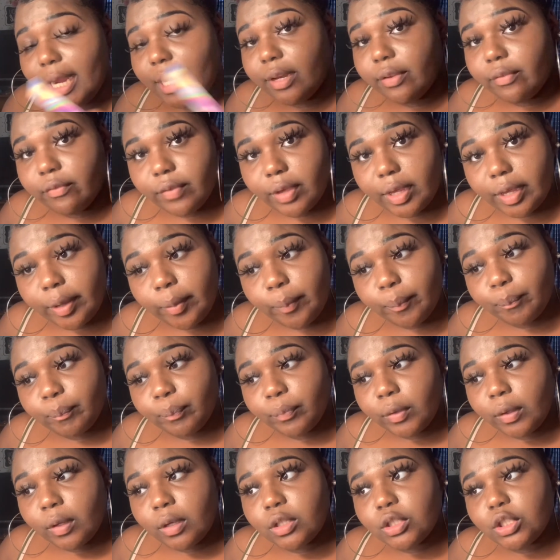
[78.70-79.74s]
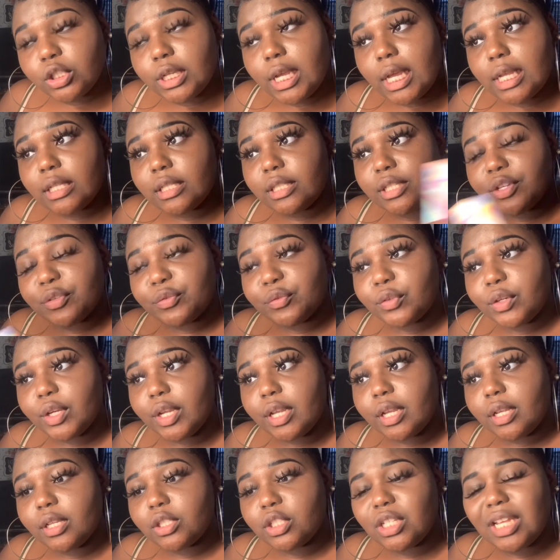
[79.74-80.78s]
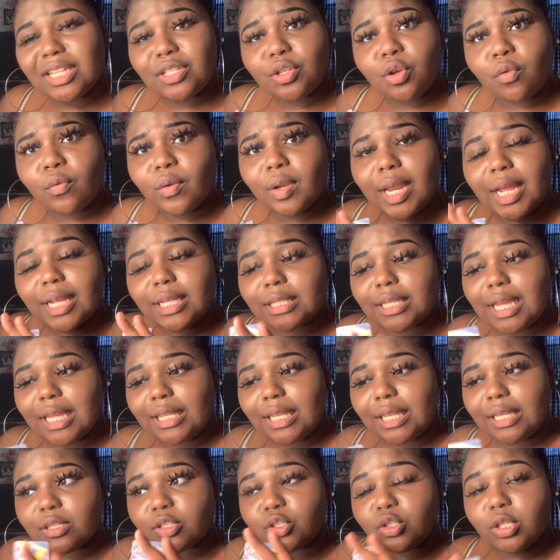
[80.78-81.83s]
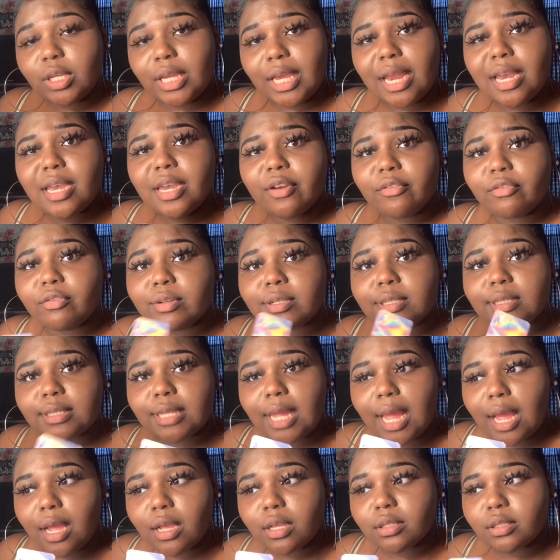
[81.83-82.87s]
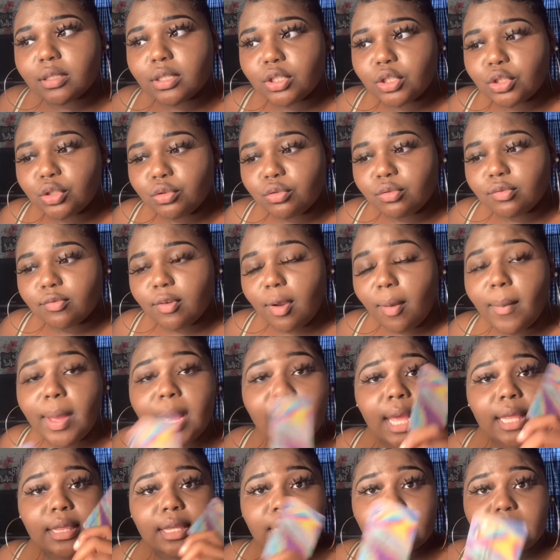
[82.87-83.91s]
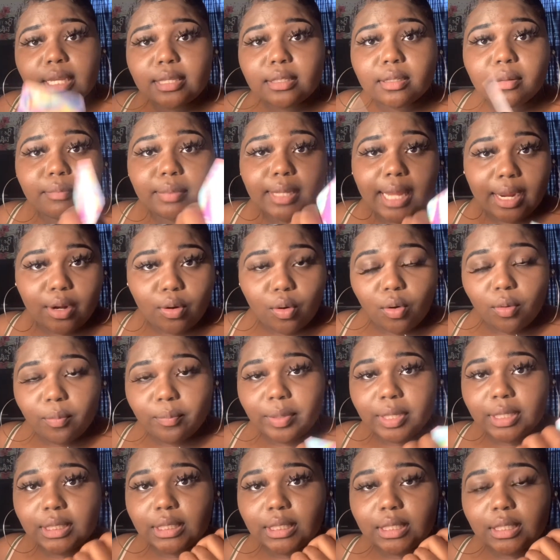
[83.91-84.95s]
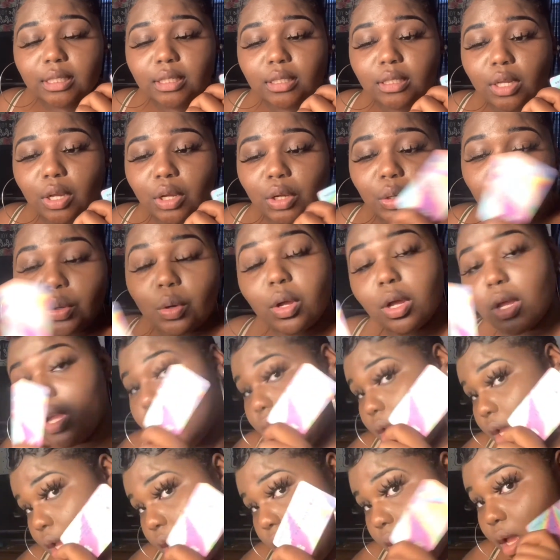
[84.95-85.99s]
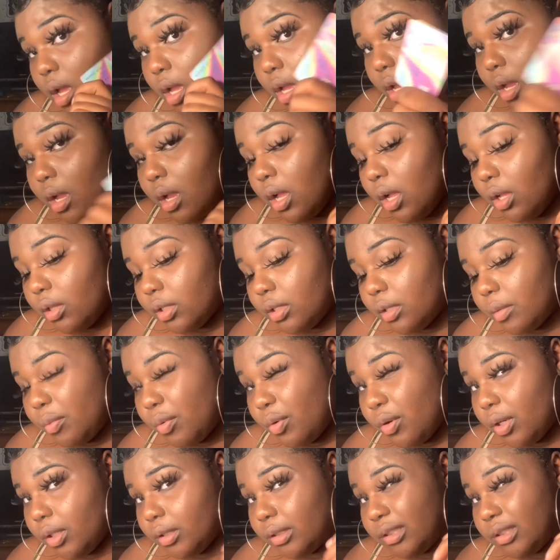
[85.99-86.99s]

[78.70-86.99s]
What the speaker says: Event. She has over like I think 10 different styles to choose from. This is a black owned business, so go support.